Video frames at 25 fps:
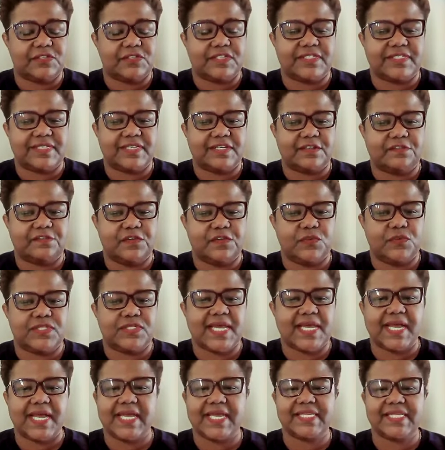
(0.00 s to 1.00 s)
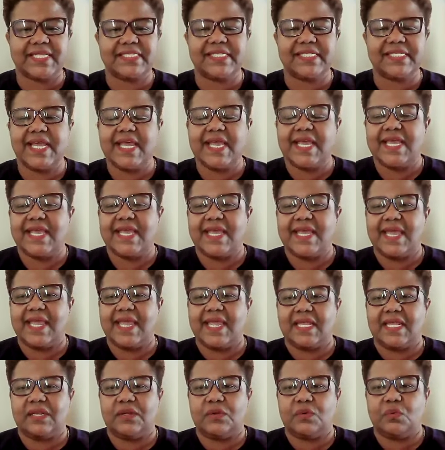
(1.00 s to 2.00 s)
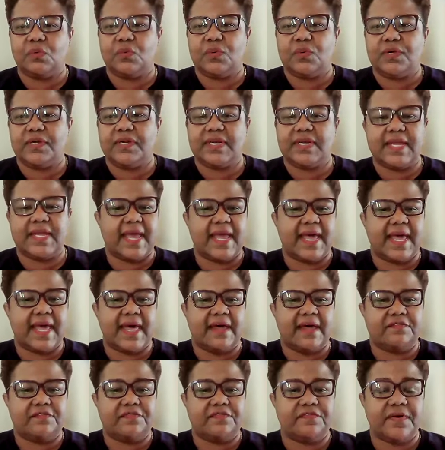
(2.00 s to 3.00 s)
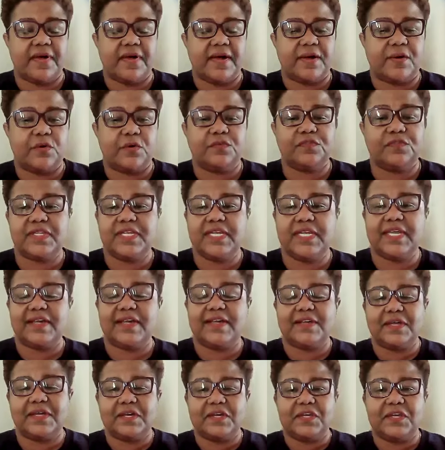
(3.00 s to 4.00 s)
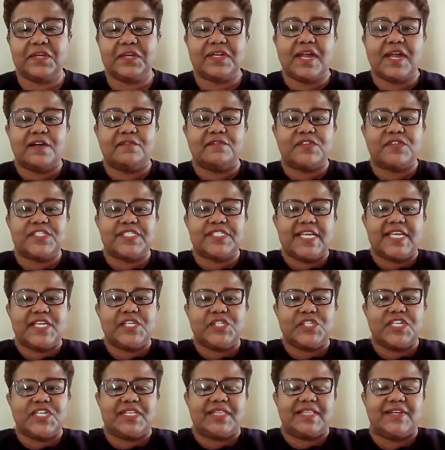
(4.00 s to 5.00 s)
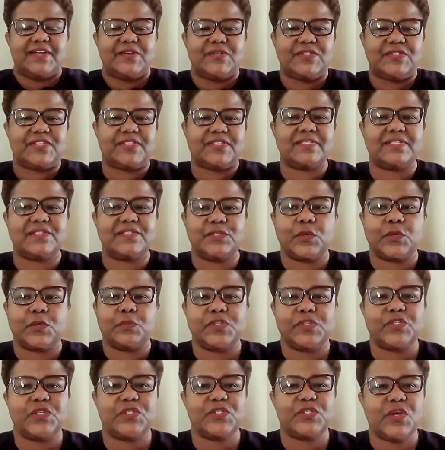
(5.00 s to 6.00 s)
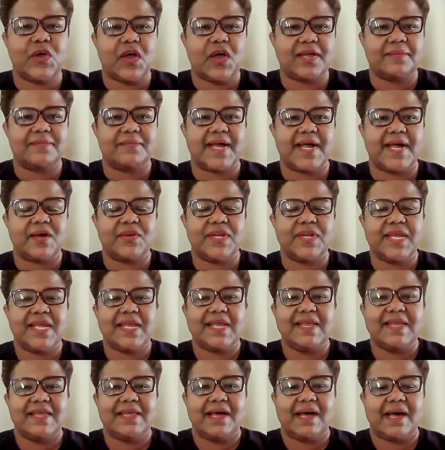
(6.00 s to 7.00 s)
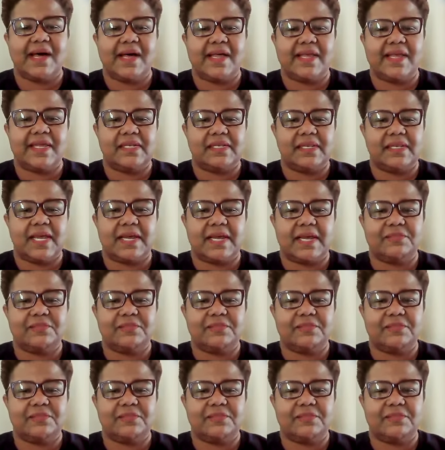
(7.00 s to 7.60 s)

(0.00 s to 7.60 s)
just in a few seconds. And we're going to have hopefully a good conversation. There's so much to talk about in